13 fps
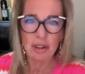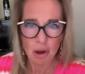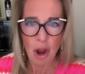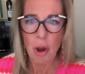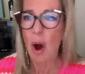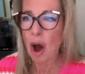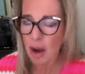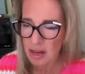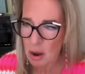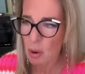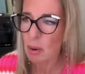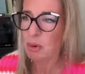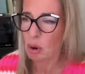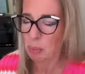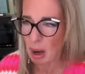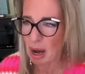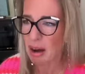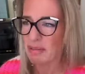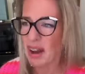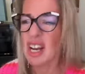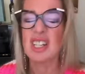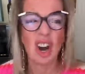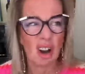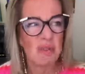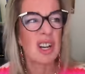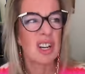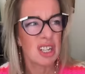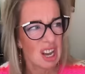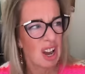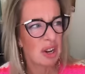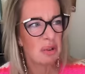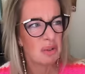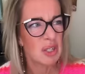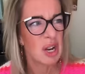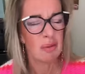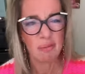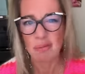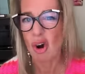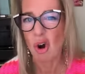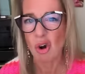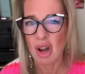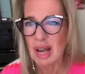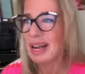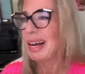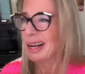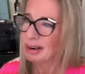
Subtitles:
You know I'm not perfect. I've done a ton of stuff wrong.